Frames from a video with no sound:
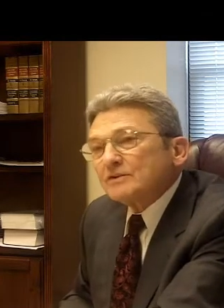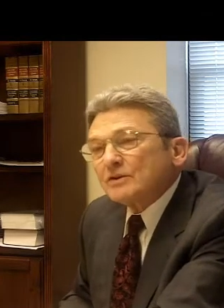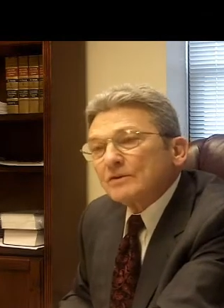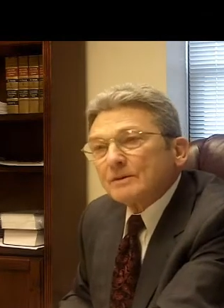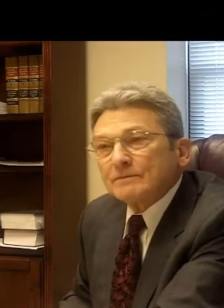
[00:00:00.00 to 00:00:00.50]
you
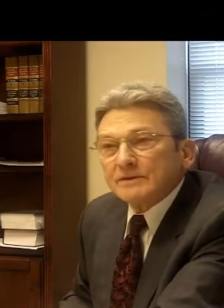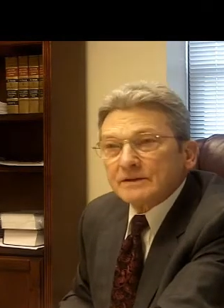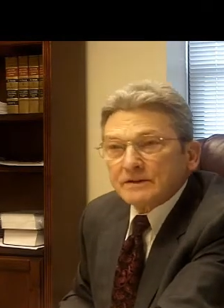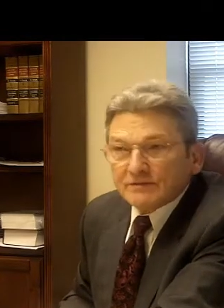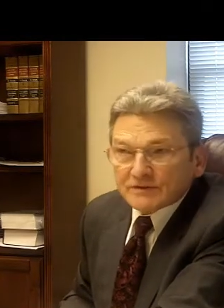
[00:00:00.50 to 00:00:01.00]
show
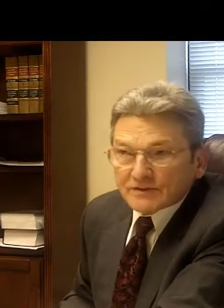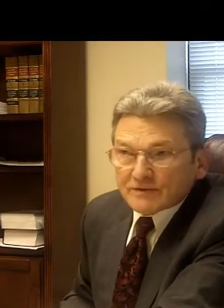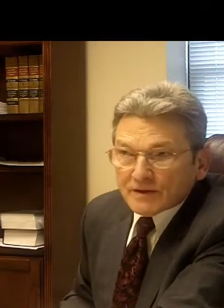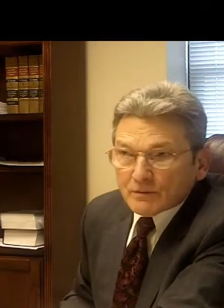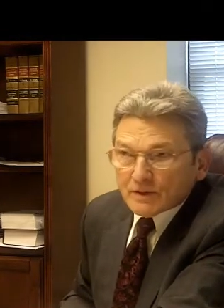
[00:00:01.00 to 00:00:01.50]
them the
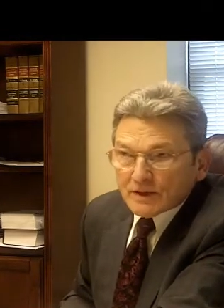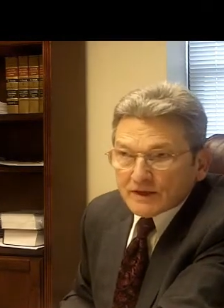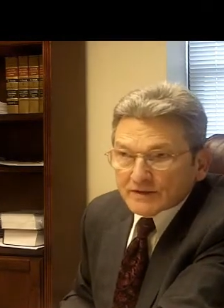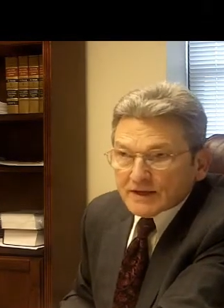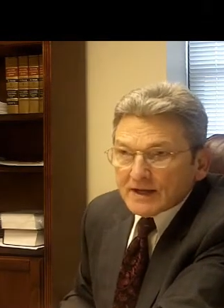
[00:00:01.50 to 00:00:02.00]
evils of their
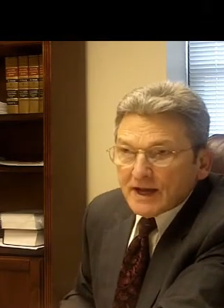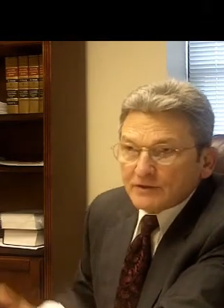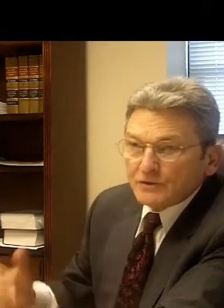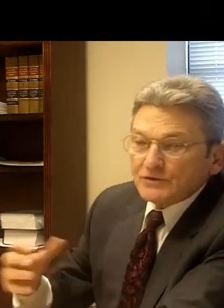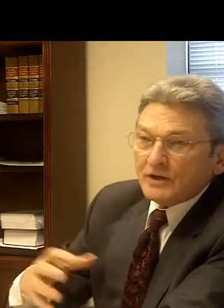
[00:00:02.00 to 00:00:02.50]
ways
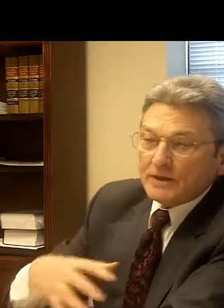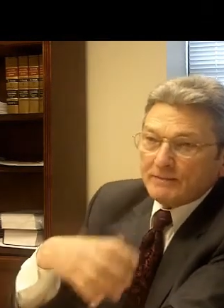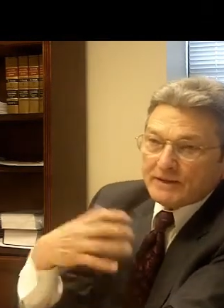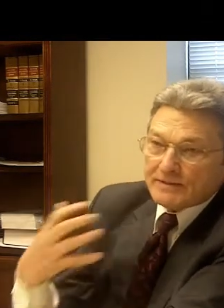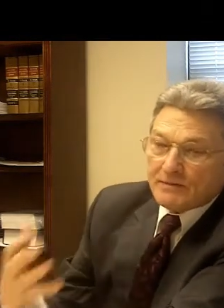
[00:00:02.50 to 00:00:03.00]
and you try
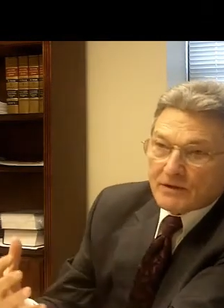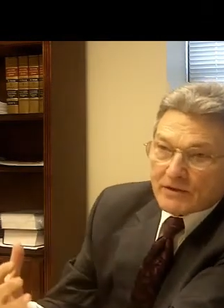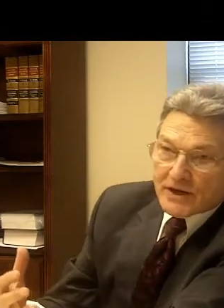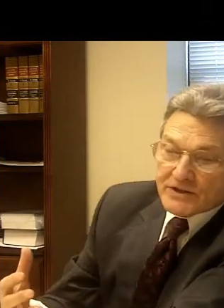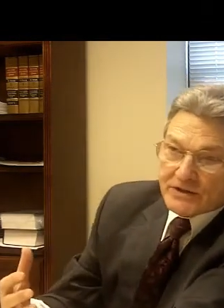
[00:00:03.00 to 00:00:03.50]
to make some
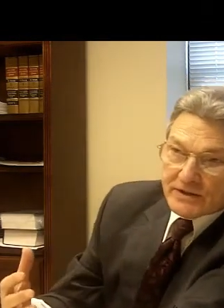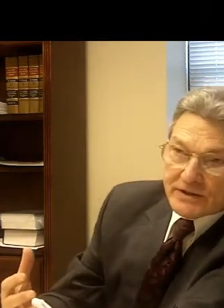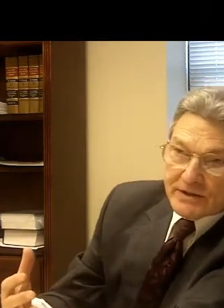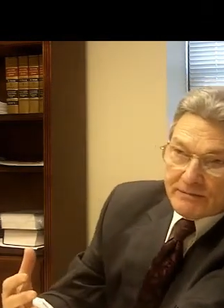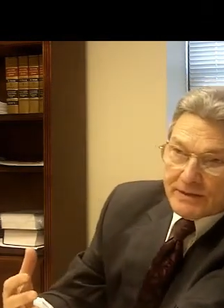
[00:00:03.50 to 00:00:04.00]
correction
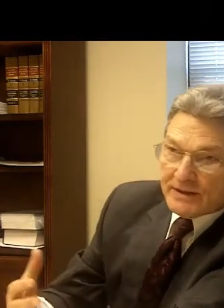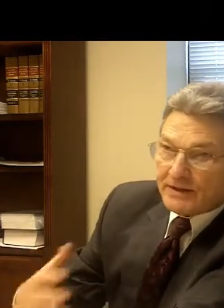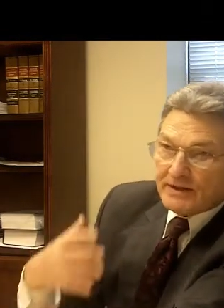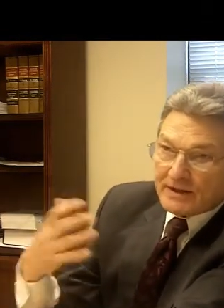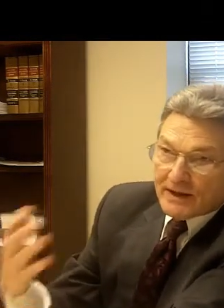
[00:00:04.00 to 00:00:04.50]
in their
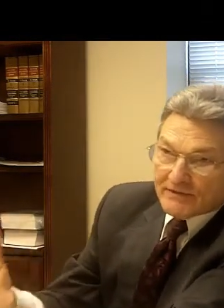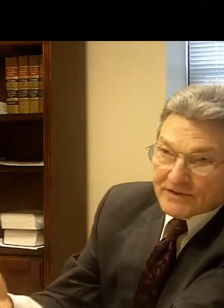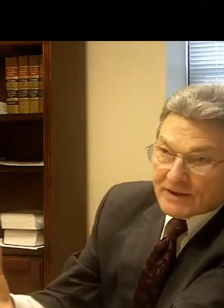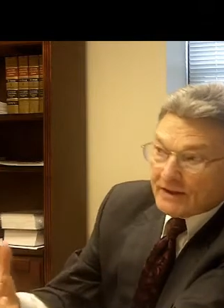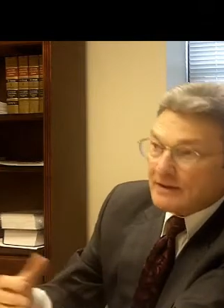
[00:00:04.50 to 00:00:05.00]
being, in their
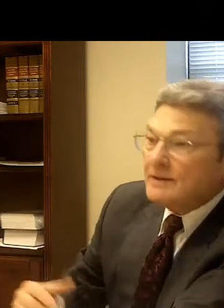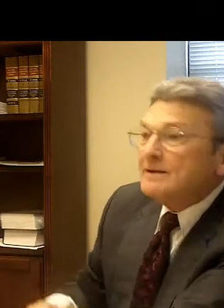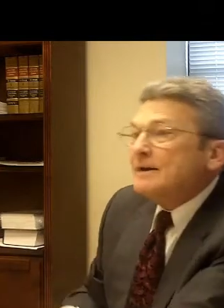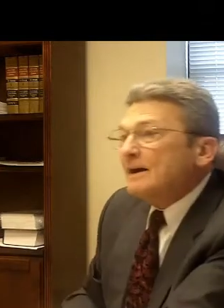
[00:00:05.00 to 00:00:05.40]
lifestyle,